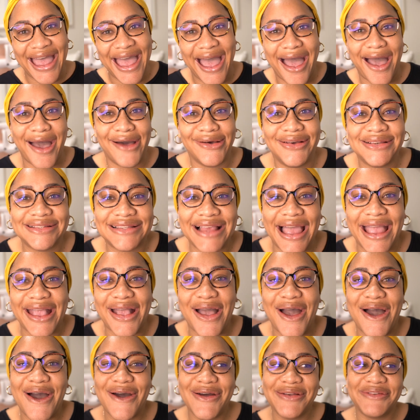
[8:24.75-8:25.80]
I was like
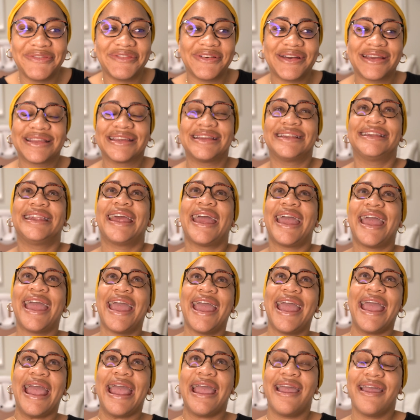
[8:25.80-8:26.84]
out for the
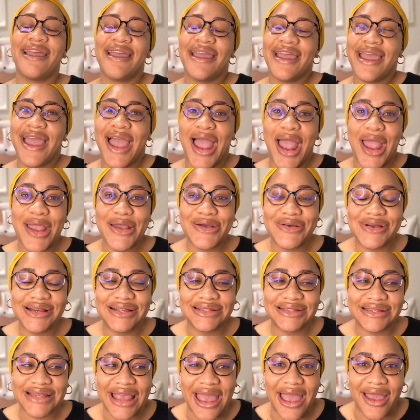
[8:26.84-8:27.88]
day.
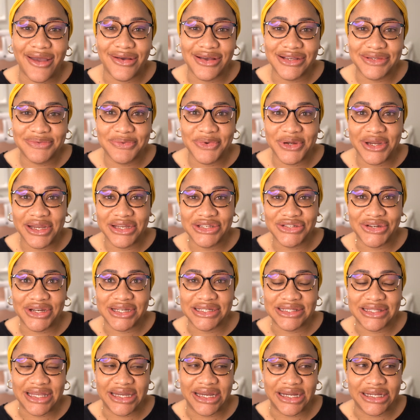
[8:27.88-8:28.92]
It was pretty
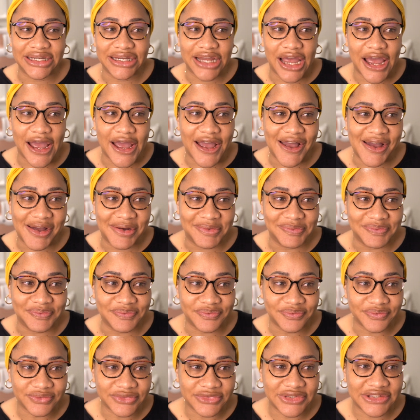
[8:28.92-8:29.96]
interesting,
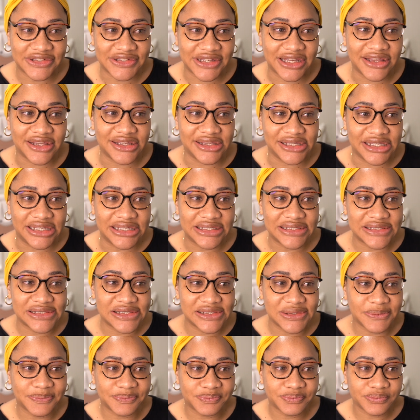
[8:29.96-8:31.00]
to say the
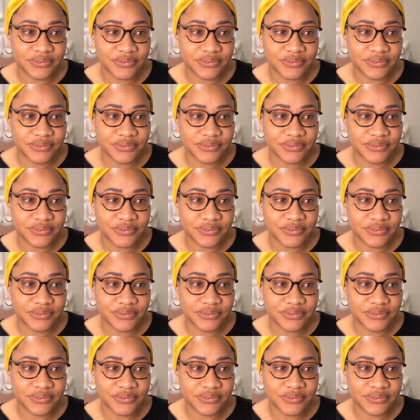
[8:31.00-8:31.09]
least.